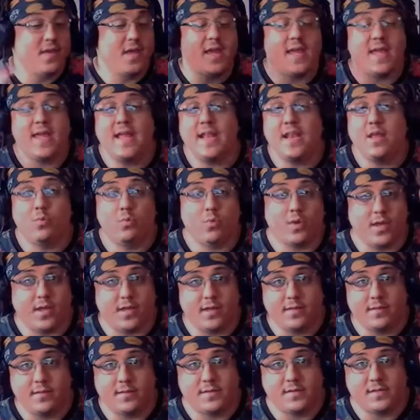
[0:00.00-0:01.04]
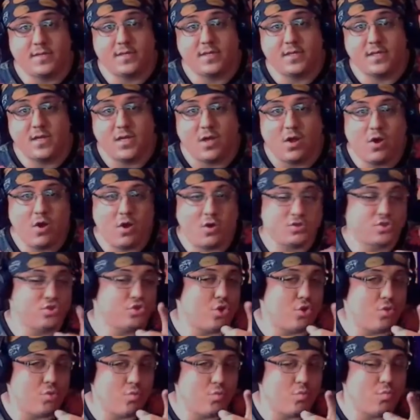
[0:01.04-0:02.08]
Anyway,
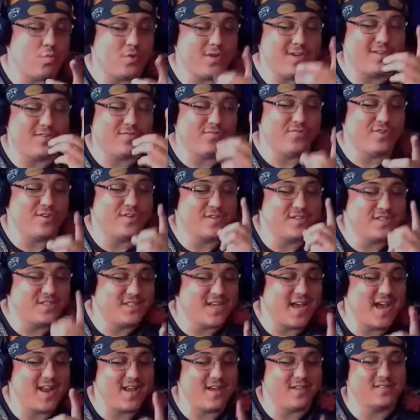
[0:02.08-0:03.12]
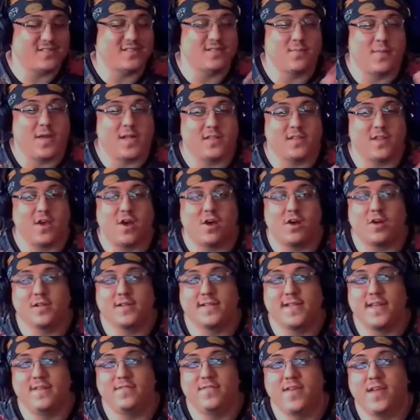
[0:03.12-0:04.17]
also one of the real shout outs to my
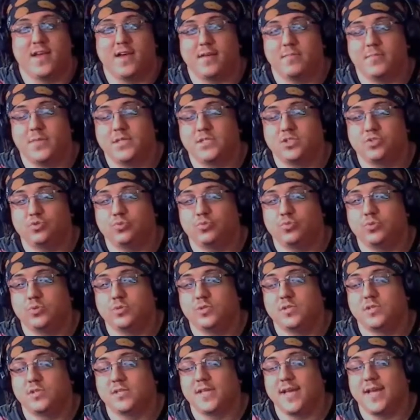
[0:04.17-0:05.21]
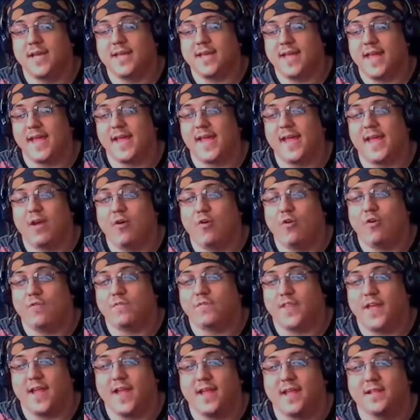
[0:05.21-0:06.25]
dog Davion Mitchell, aka
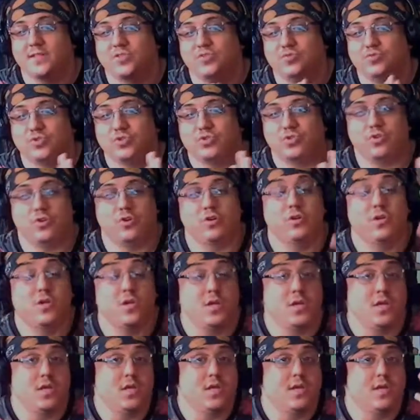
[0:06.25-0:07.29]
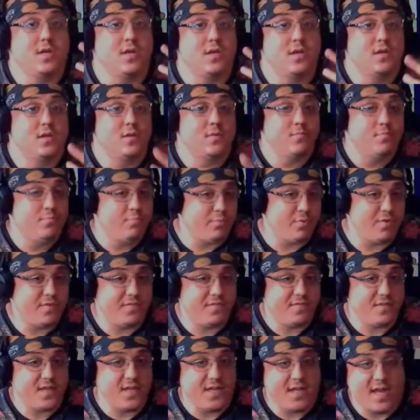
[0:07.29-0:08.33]
Off Night, as you saw.
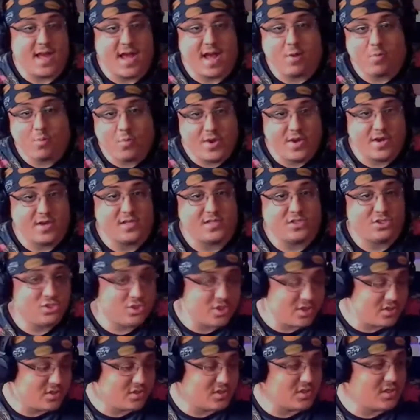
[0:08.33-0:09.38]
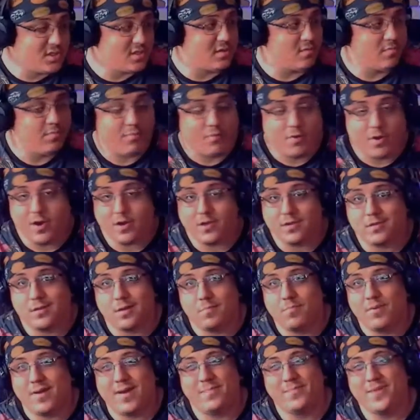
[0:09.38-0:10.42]
Briefly, I wear his jersey in the park.
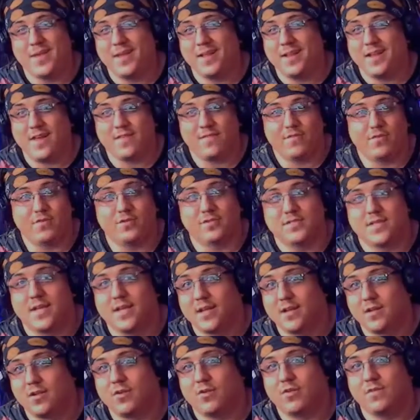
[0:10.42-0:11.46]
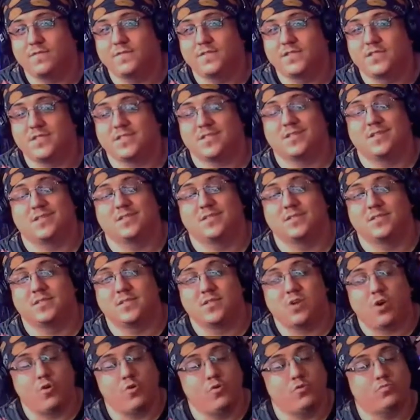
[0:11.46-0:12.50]
Probably ain't never gonna take it off just
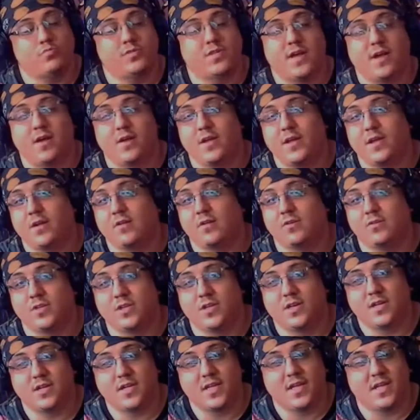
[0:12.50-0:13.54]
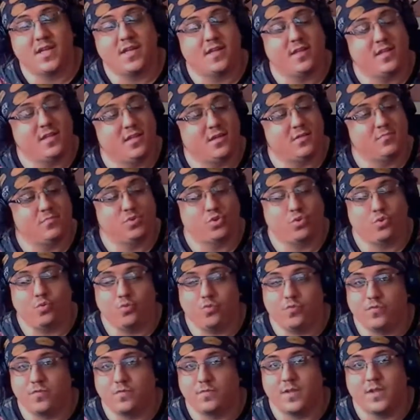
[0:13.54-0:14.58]
cause hometown hero, young kid, young
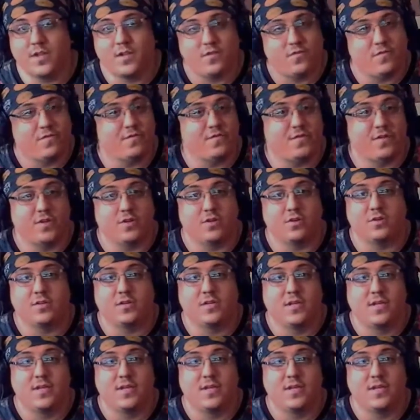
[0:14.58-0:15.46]
dude from the Littleville